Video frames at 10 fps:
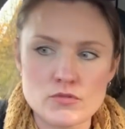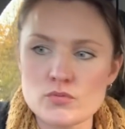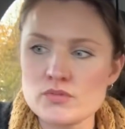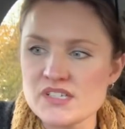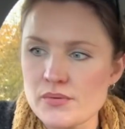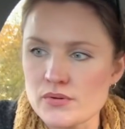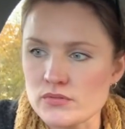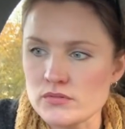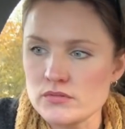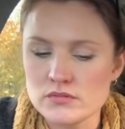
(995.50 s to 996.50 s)
what's going
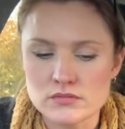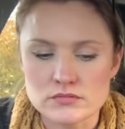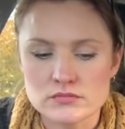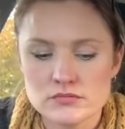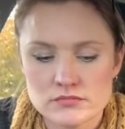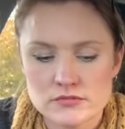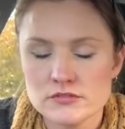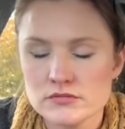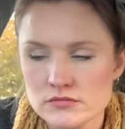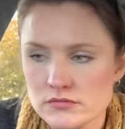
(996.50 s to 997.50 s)
on?
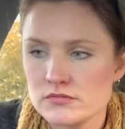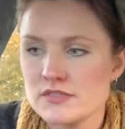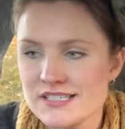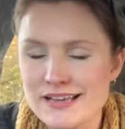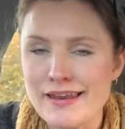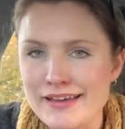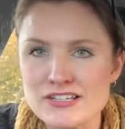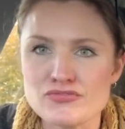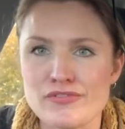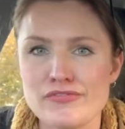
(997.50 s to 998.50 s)
Select
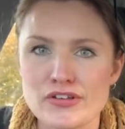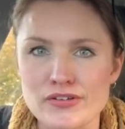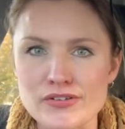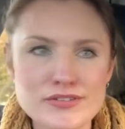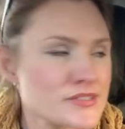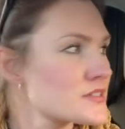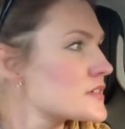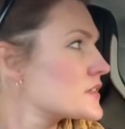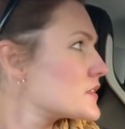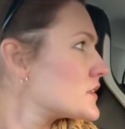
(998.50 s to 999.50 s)
reverse.
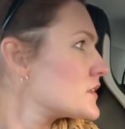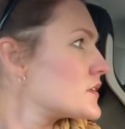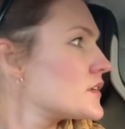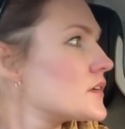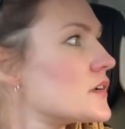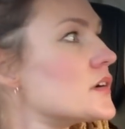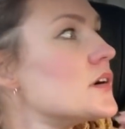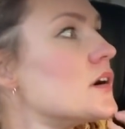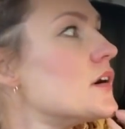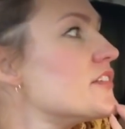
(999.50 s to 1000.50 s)

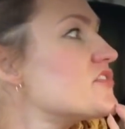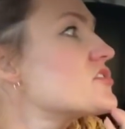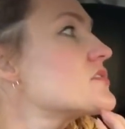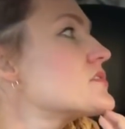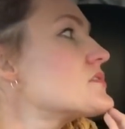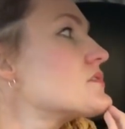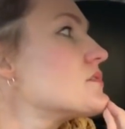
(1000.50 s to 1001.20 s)
I've just